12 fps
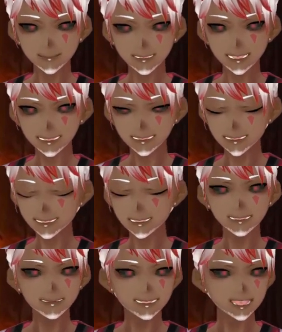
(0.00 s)
It
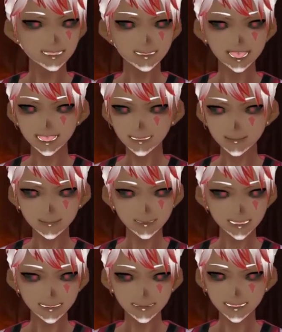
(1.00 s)
never stepped foot
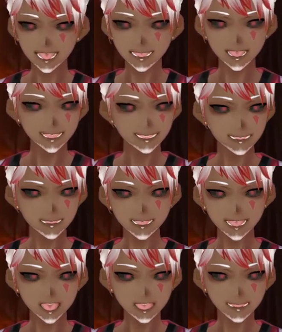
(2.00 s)
inside the bathroom
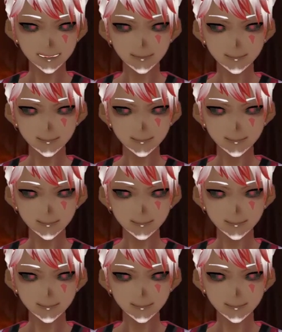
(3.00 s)
at all.